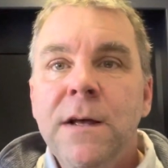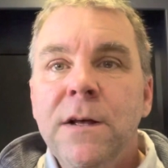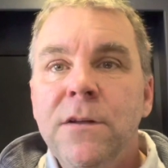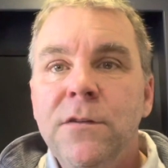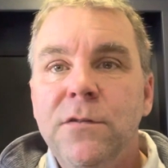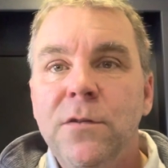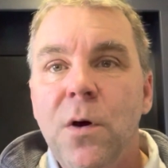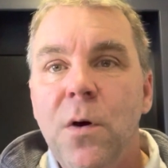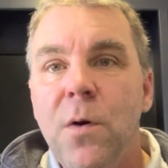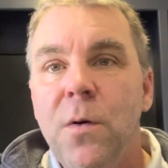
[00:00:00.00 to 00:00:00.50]

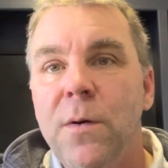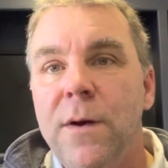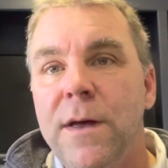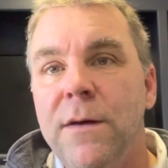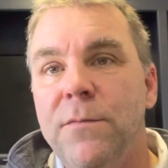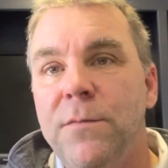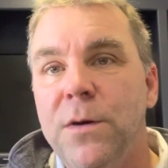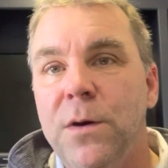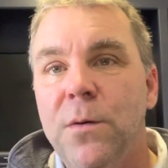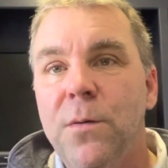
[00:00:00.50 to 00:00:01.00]
So
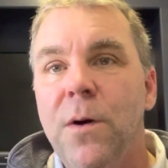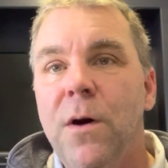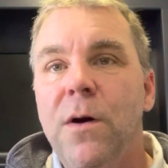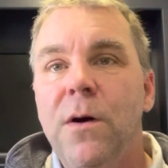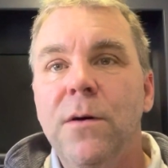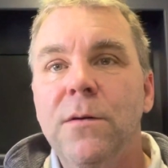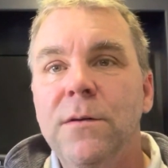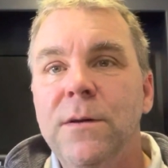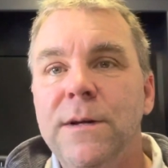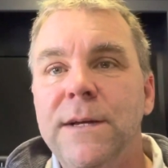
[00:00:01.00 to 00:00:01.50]
if you
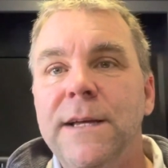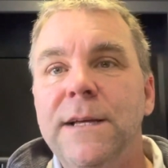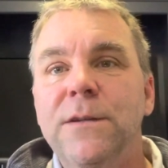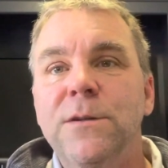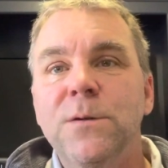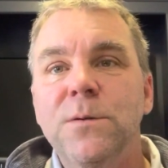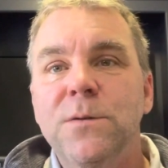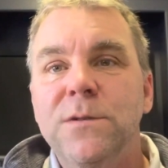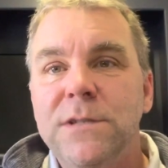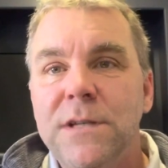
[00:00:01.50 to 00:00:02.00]
are looking
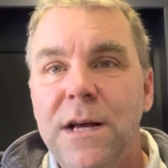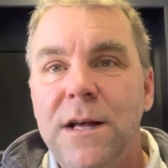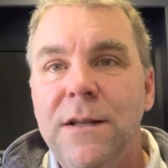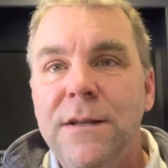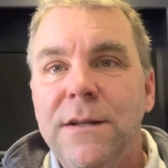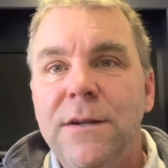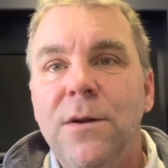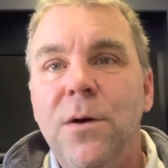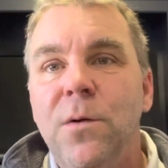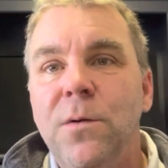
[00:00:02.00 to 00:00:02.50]
to
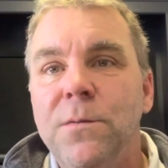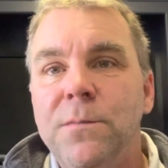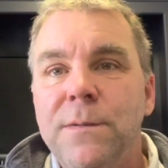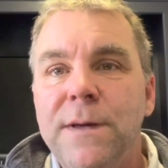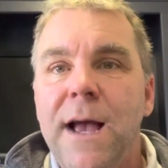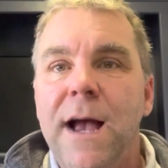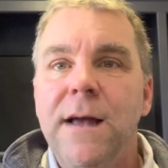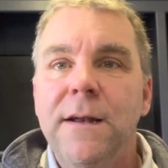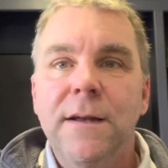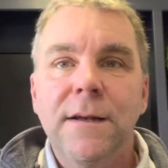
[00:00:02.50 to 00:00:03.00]
sell in Oldham
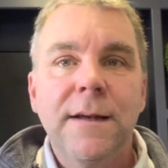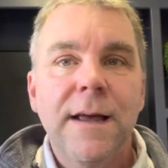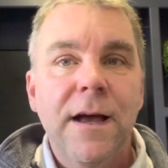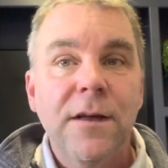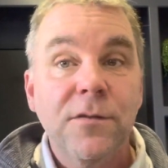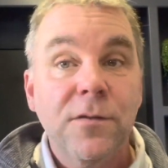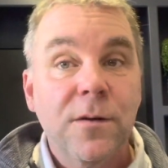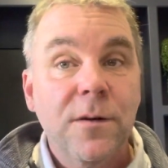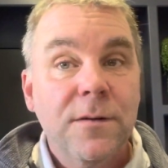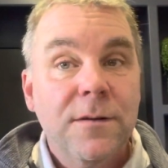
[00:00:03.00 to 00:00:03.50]
County,
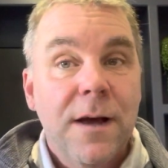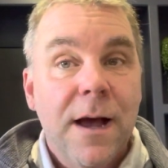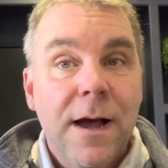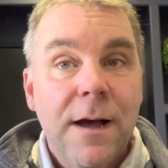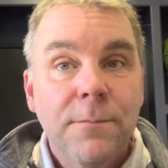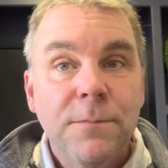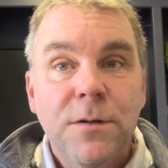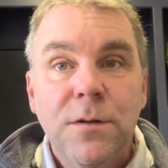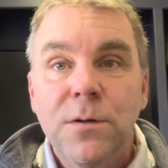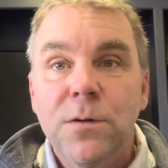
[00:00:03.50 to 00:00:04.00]
now's a good
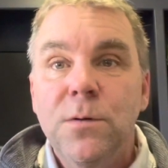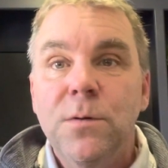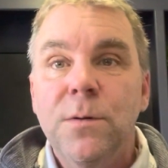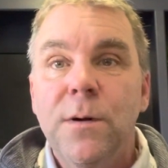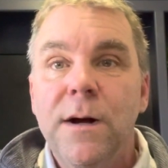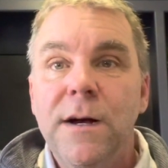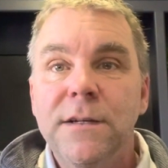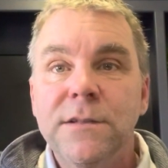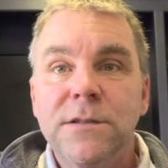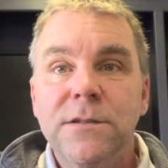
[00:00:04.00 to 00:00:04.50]
time to
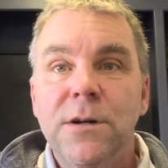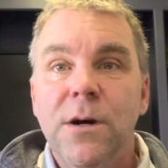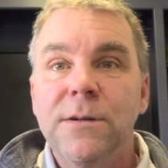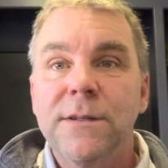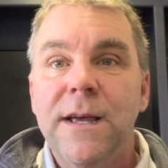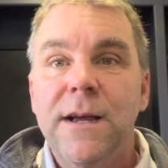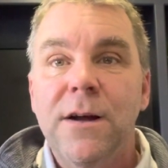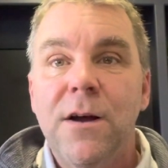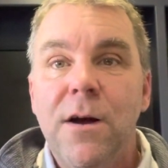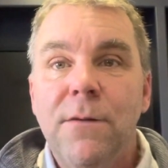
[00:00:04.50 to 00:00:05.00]
uh, start
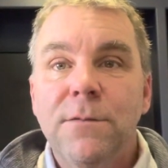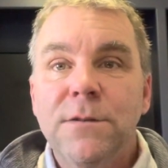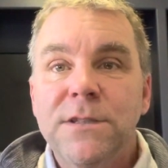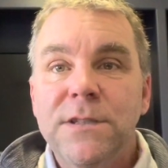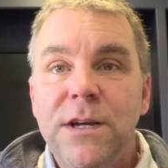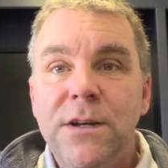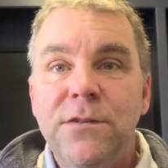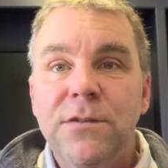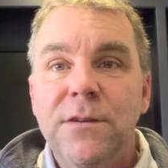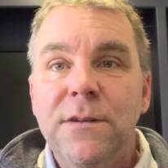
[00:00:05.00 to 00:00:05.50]
that
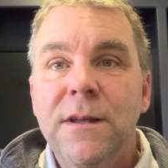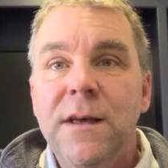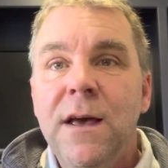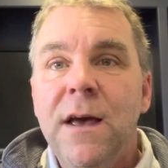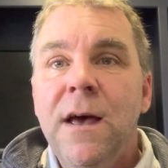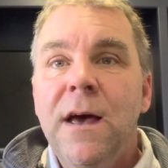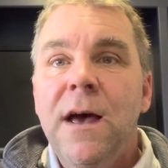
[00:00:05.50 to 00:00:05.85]
conversation.